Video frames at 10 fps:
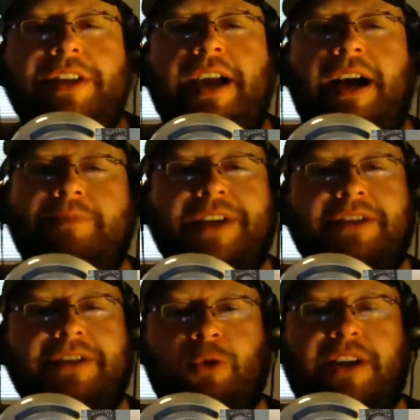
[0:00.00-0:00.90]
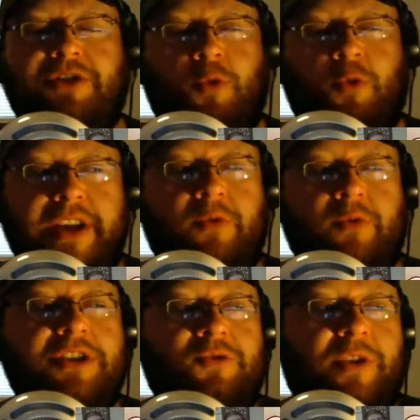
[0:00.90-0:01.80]
update throughout the week with
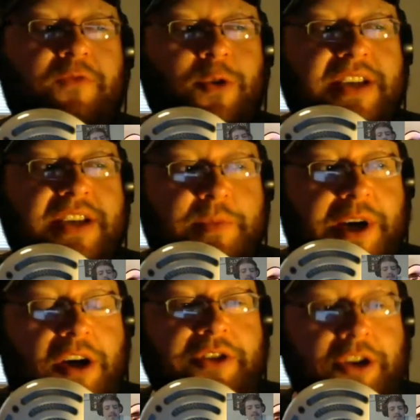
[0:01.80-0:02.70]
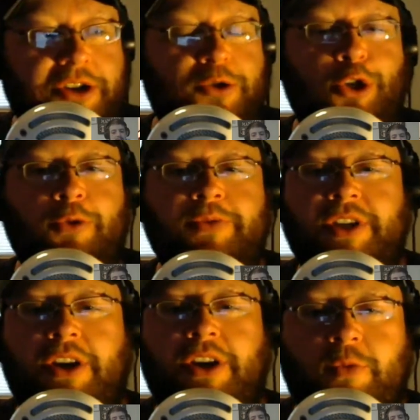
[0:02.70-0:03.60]
the 24/7 belt on their YouTube,
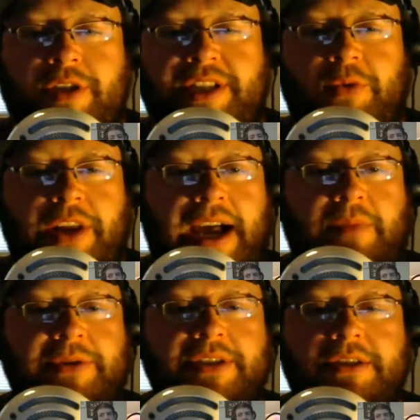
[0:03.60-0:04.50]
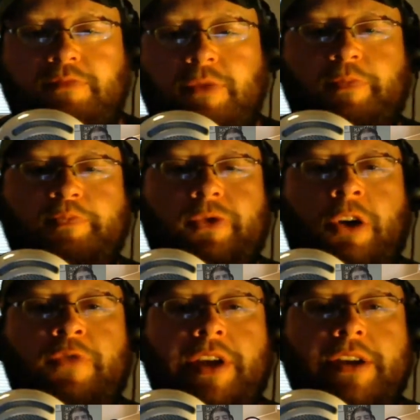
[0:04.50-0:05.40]
so we'll see what happens.
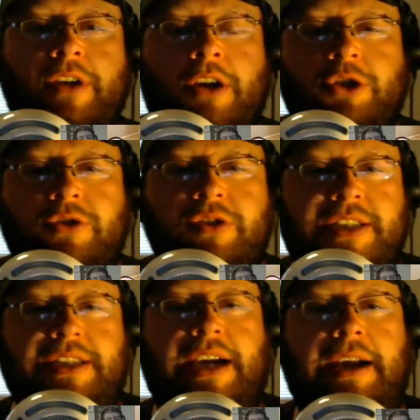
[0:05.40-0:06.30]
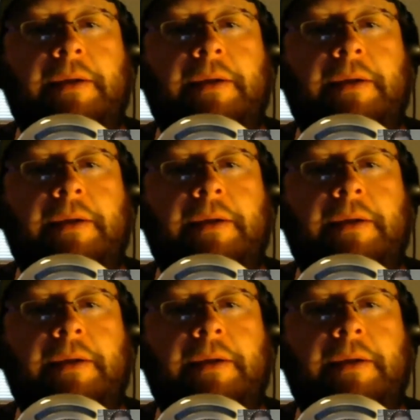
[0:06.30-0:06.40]
Hopefully RTruth doesn't die.